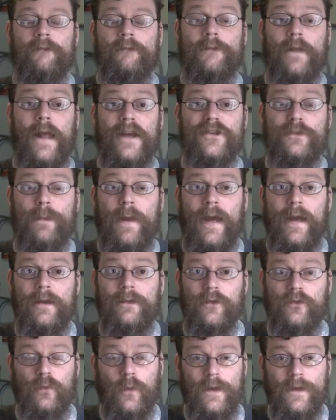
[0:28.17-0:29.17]

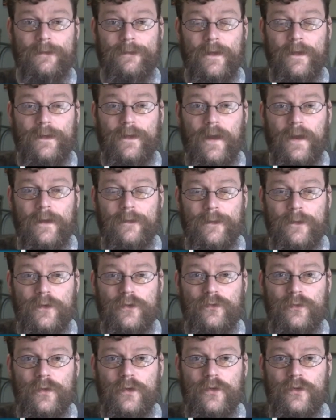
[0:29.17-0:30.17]
Flashback, the 25th
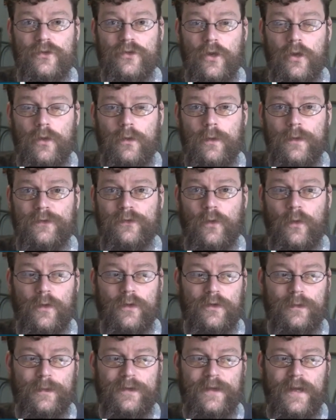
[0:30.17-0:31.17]
anniversary show, is
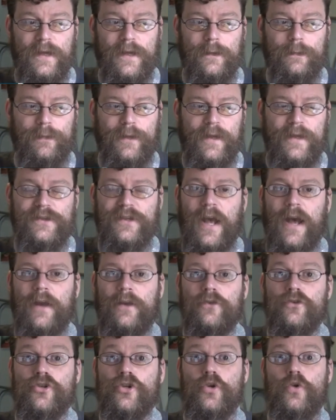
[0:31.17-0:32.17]
going to be taking place
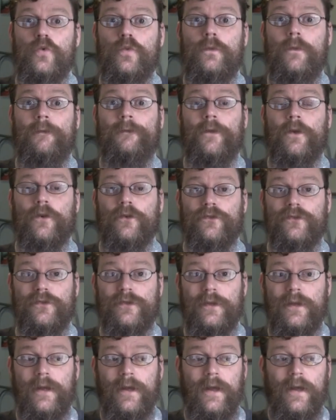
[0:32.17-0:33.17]
on June
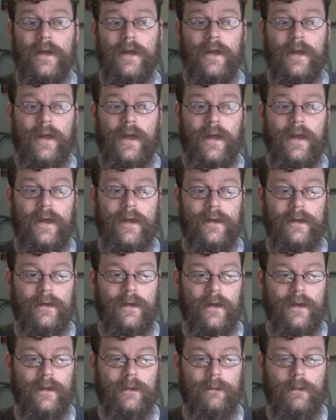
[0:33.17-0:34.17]
1st. And
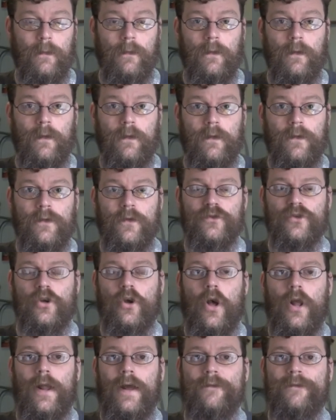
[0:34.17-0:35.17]
there's a
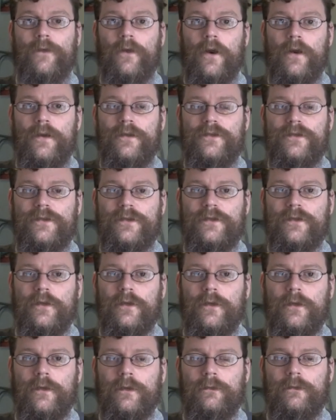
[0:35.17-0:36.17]
call out for artists
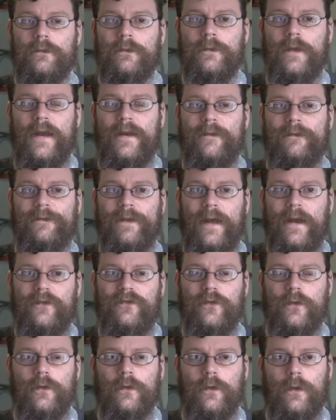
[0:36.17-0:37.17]
to get in
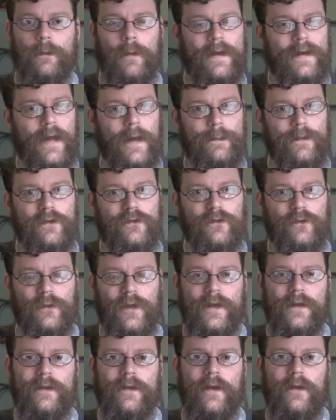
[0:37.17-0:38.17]
Flash, so it might not be too
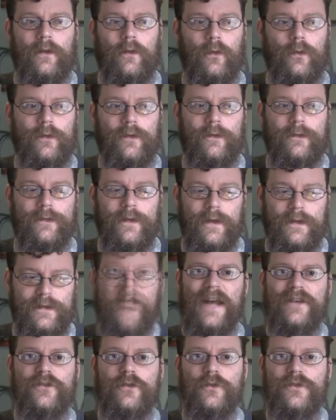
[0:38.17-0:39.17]
late. Get a hold of
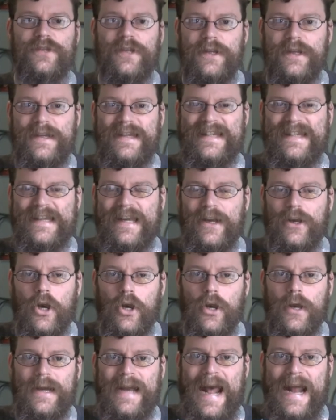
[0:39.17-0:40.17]

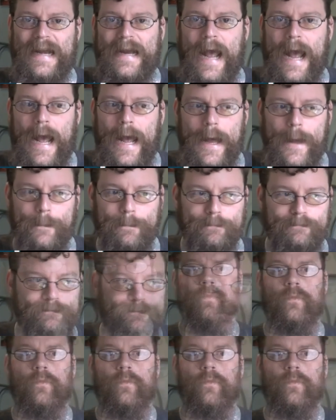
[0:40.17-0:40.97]
TattooCitySkinArt.com.